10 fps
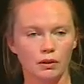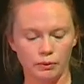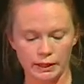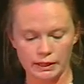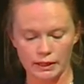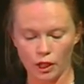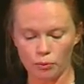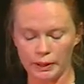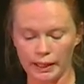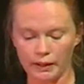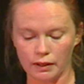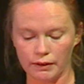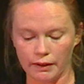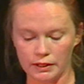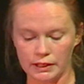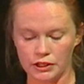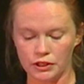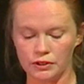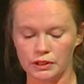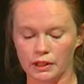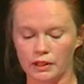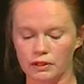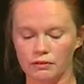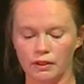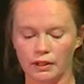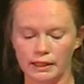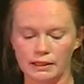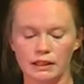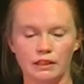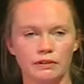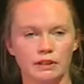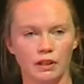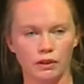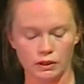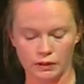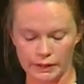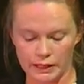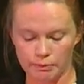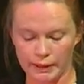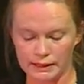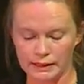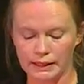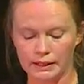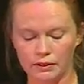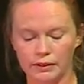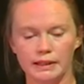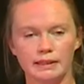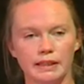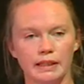we're scoping out the various issues that could arise as a result of the expected increase